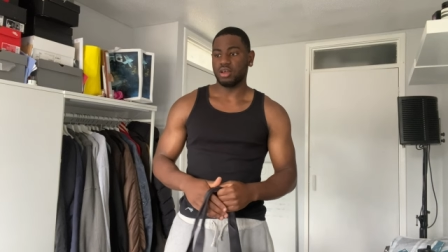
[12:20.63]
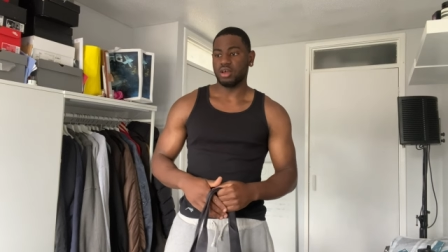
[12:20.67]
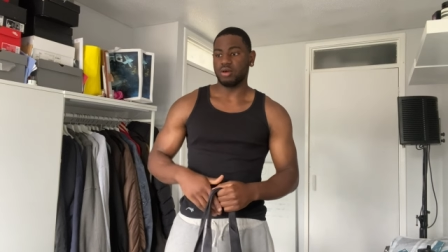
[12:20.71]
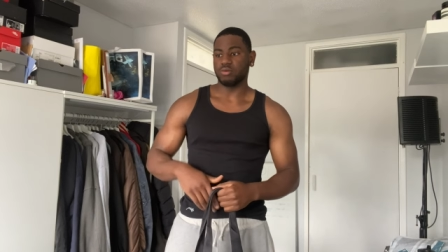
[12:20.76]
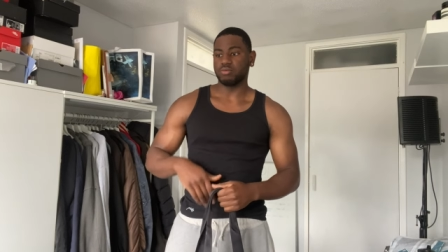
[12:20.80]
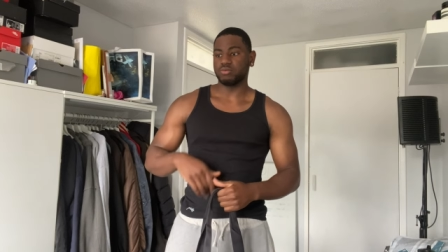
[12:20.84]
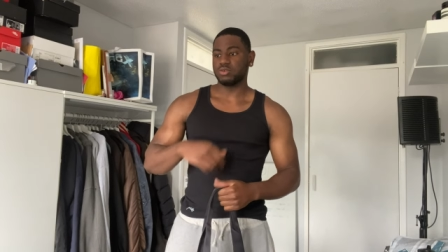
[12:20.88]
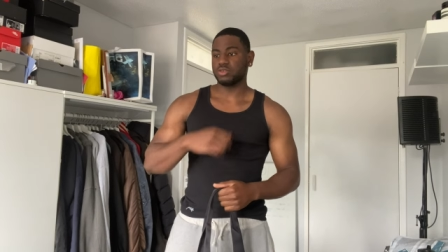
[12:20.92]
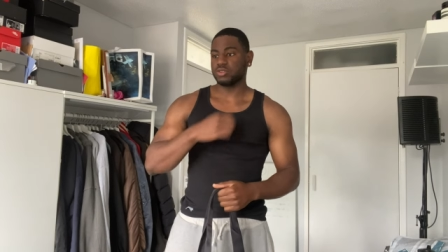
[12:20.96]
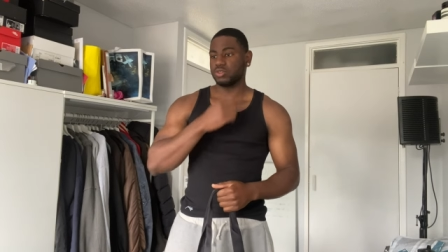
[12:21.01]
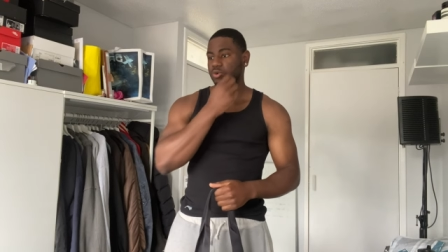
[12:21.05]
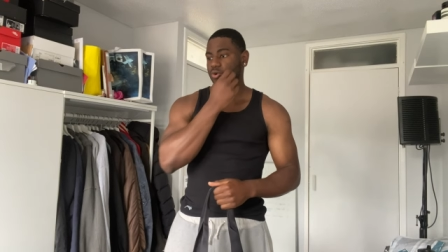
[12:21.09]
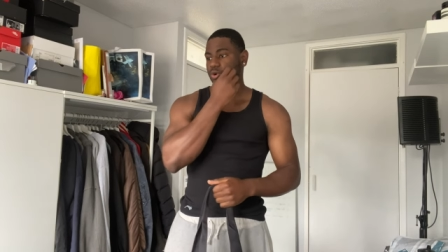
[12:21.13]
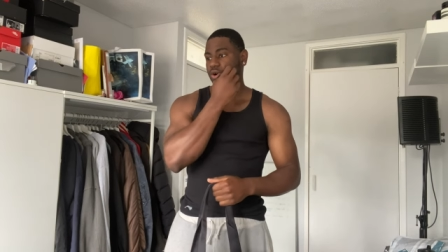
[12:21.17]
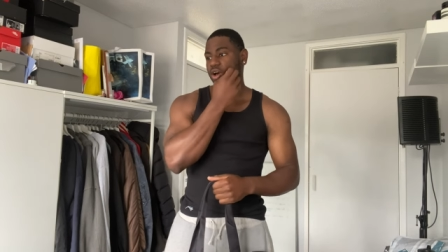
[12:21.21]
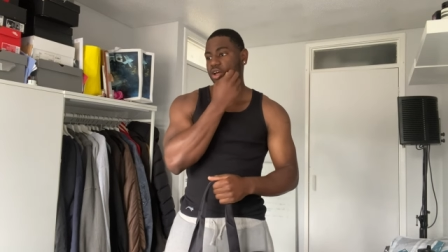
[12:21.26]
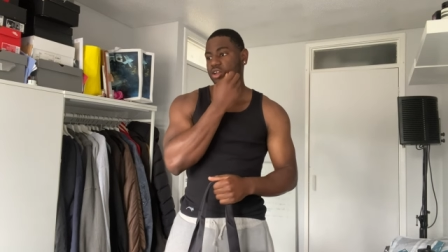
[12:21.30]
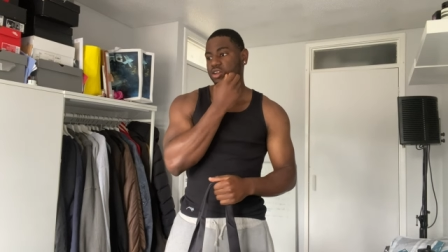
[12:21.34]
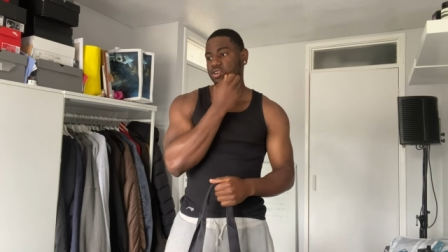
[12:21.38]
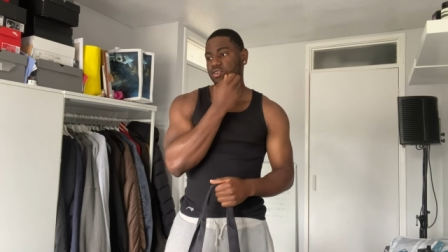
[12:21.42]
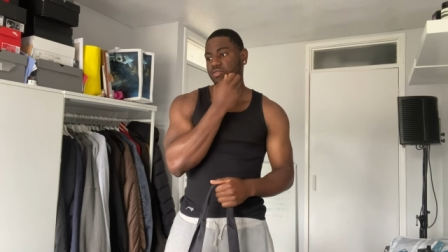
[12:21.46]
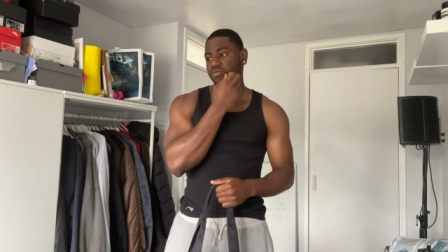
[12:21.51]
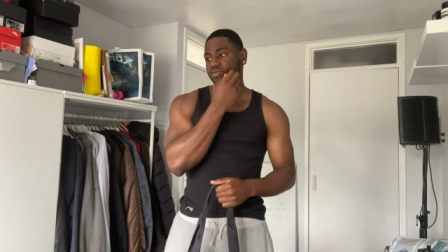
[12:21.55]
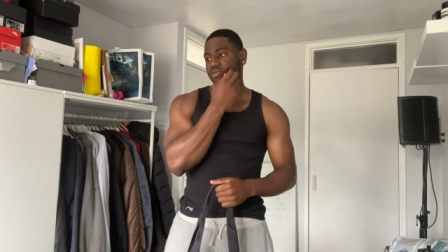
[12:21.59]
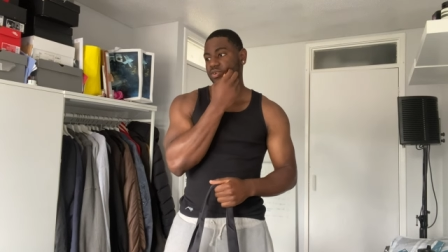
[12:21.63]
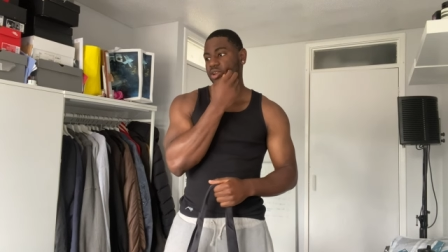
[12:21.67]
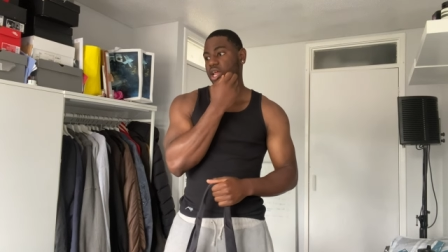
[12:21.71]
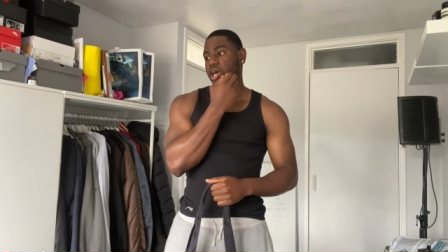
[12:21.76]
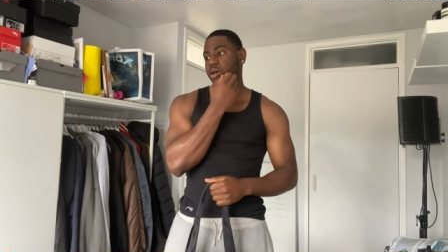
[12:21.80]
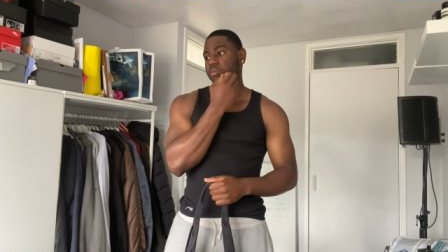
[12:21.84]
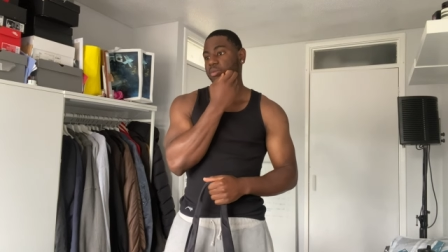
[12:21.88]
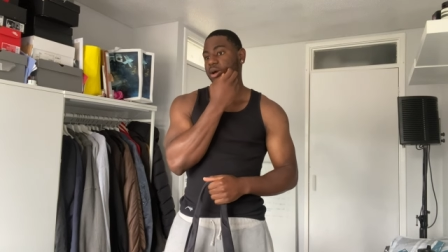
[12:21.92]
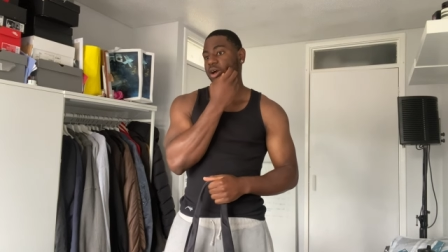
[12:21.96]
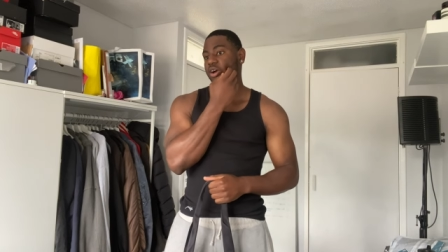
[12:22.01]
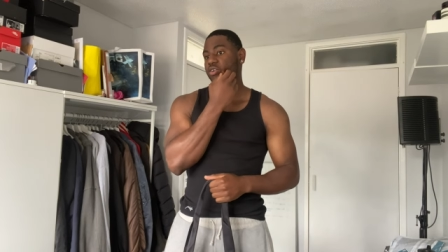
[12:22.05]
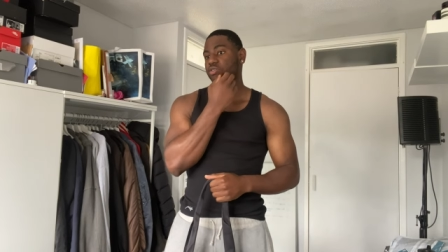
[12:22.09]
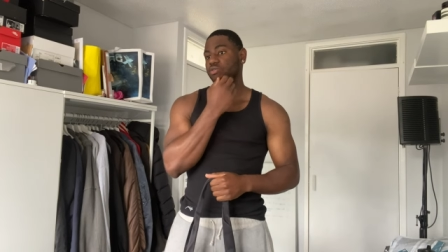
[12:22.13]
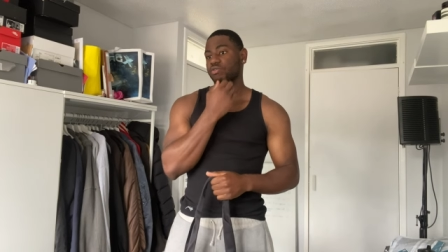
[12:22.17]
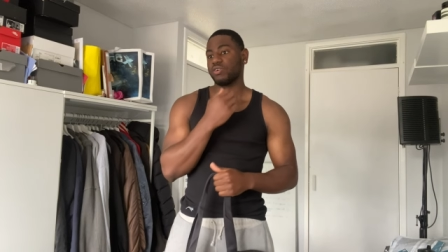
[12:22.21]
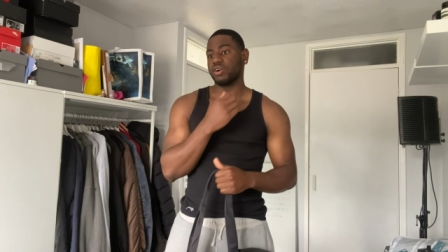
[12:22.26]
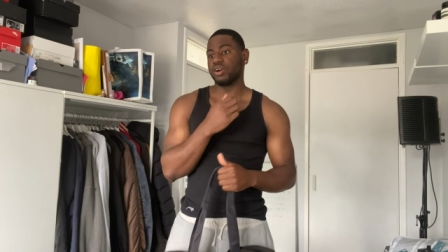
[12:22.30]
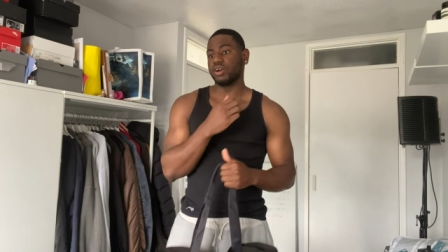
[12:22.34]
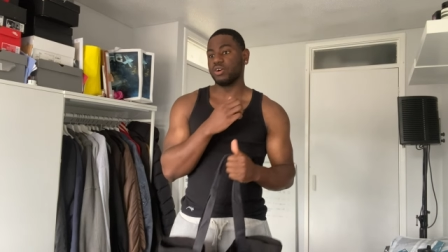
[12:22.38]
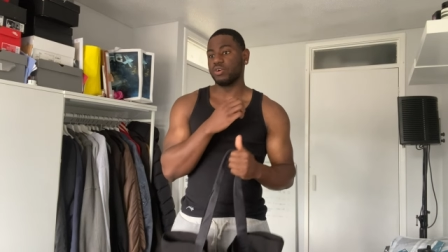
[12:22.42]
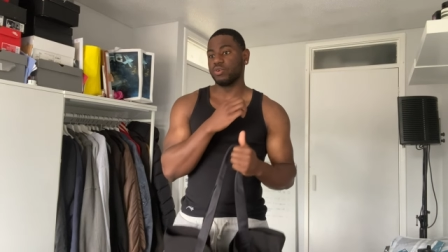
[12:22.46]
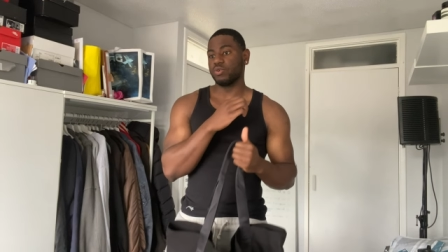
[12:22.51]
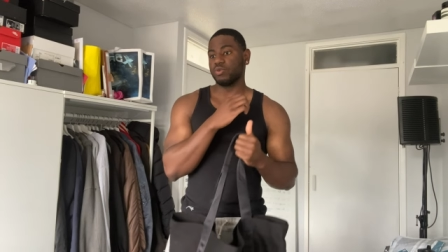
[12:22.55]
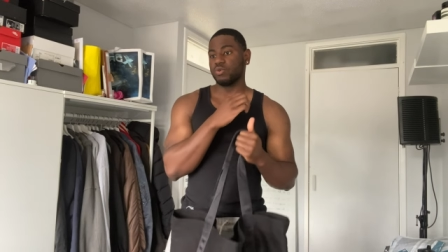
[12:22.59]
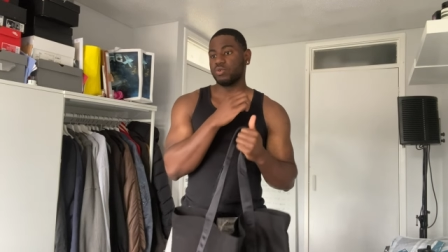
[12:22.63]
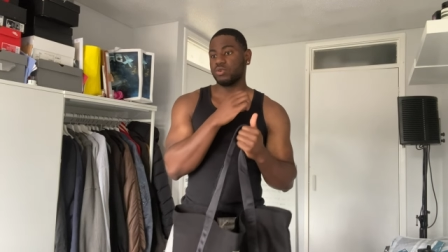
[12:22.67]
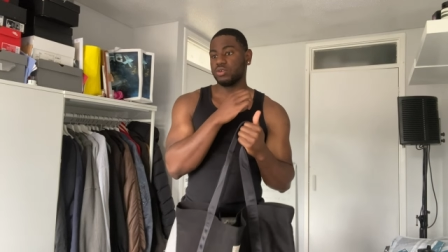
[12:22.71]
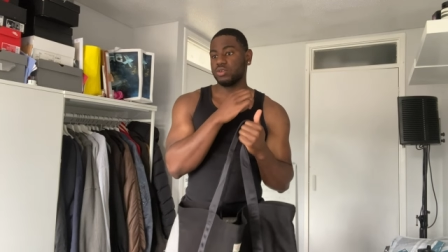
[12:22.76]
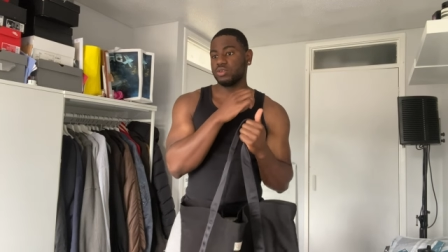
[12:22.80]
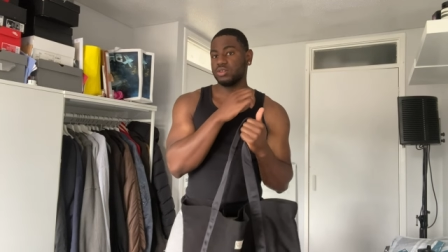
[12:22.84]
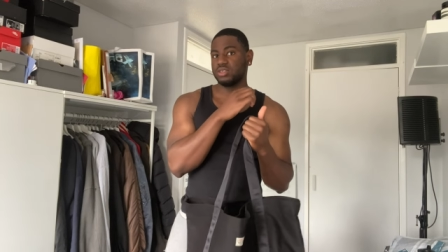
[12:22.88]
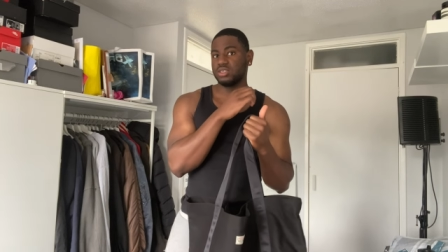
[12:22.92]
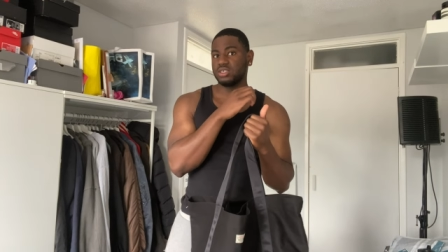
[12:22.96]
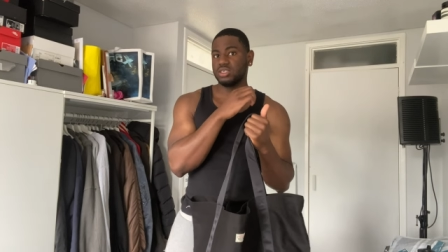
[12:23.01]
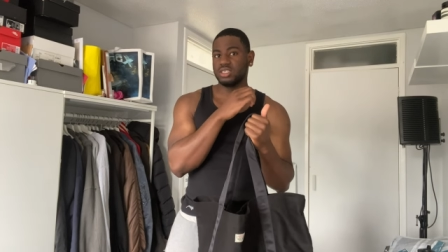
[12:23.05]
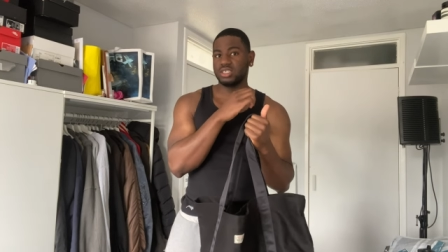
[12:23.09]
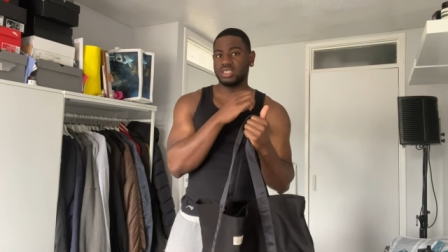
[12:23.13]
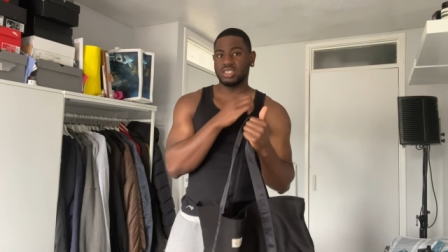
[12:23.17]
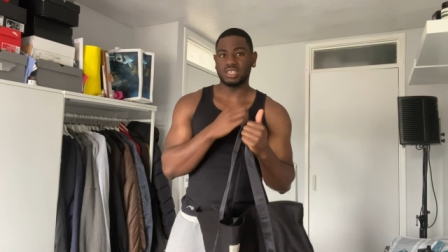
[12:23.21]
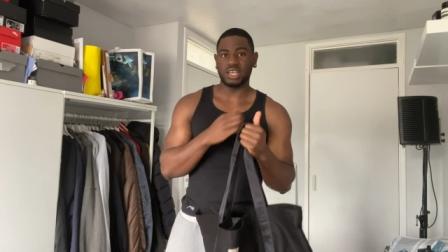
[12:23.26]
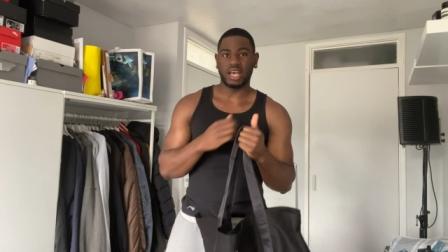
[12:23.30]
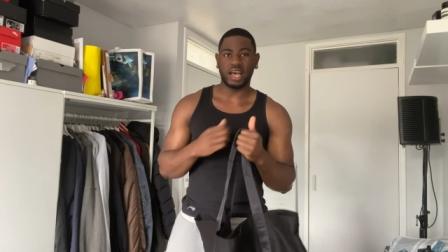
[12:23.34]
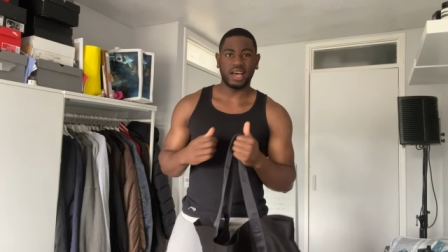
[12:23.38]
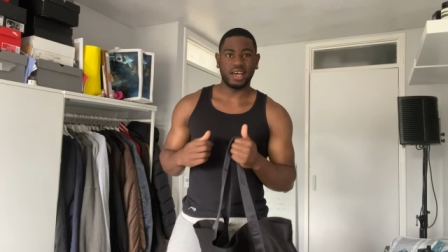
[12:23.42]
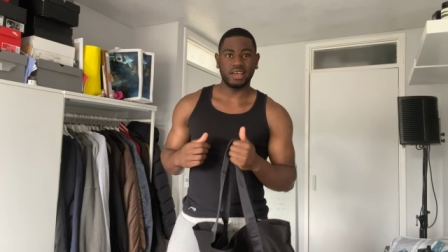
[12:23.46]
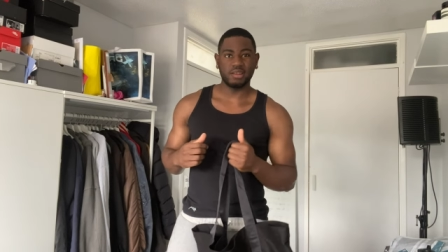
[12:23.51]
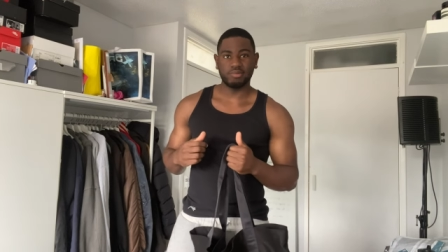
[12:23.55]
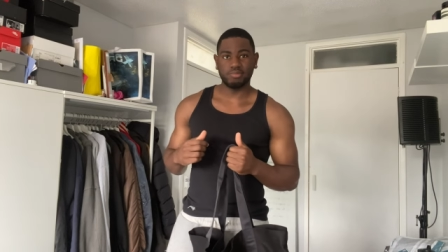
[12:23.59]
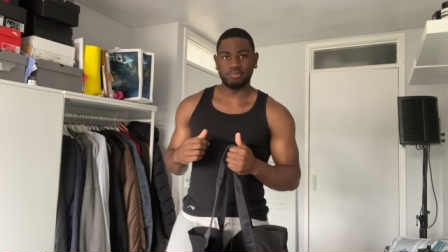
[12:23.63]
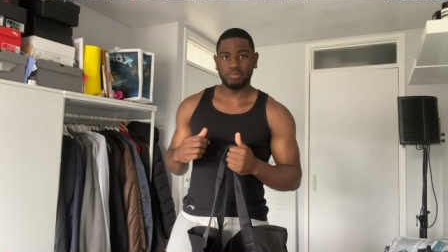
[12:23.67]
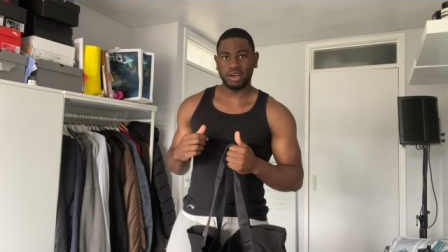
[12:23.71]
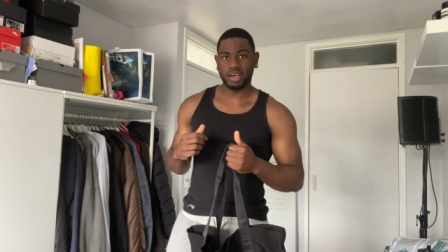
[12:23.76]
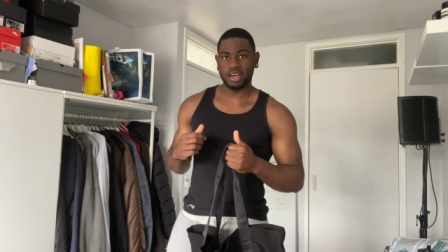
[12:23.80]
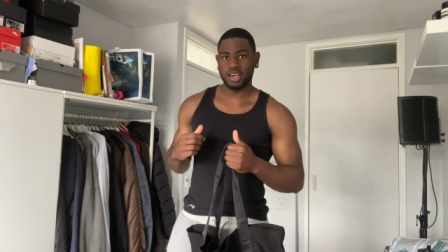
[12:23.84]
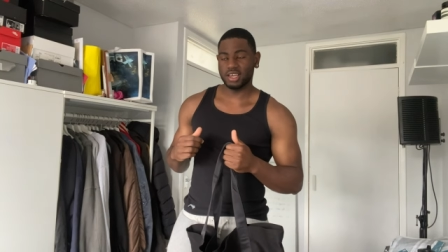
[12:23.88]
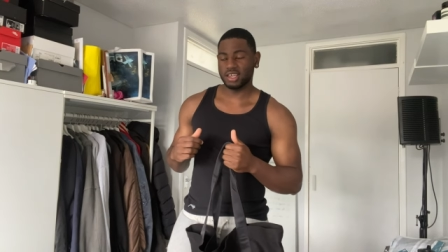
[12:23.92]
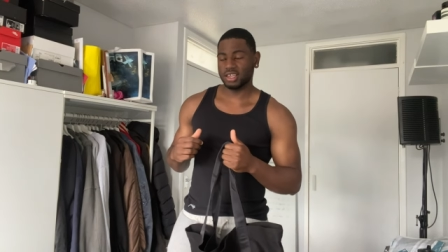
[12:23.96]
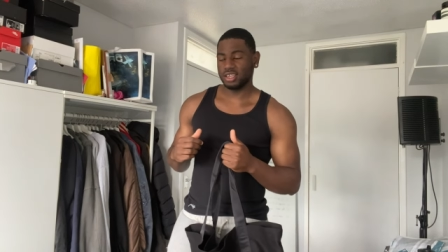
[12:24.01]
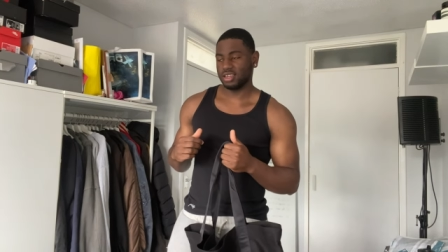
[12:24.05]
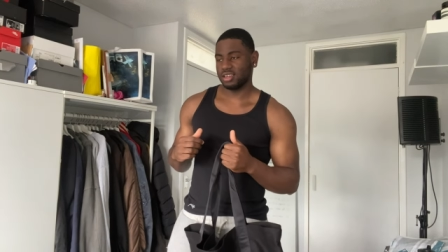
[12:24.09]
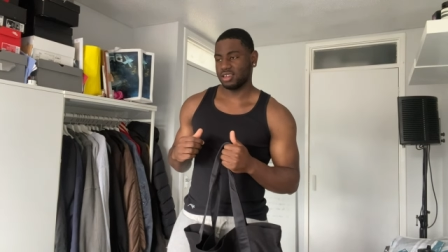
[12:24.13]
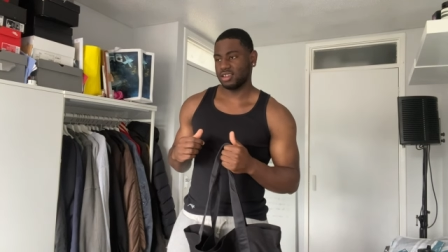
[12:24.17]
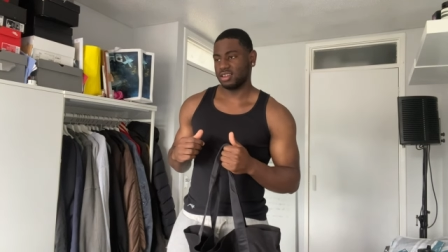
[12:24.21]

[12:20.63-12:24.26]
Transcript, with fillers: I'm still hunting for like my grail side bag.